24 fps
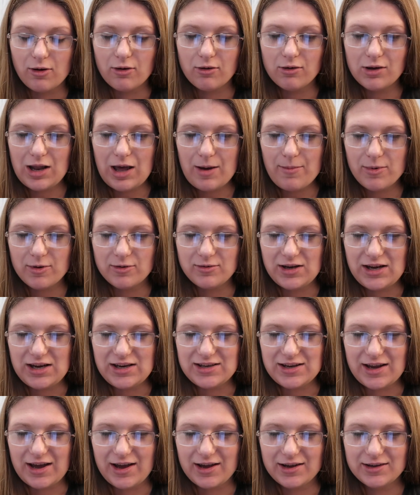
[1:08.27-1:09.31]
Hola
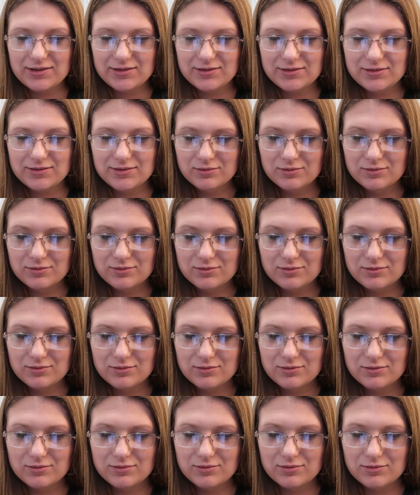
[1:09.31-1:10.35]
bonita. Hi
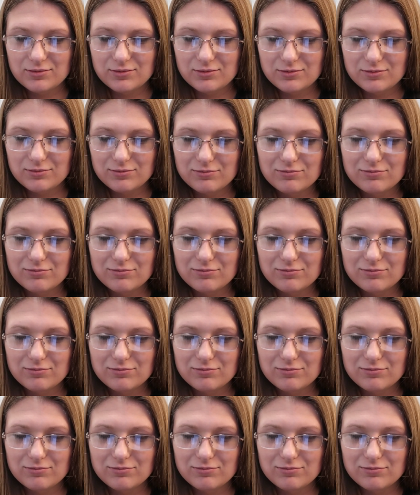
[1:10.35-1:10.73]
cutie.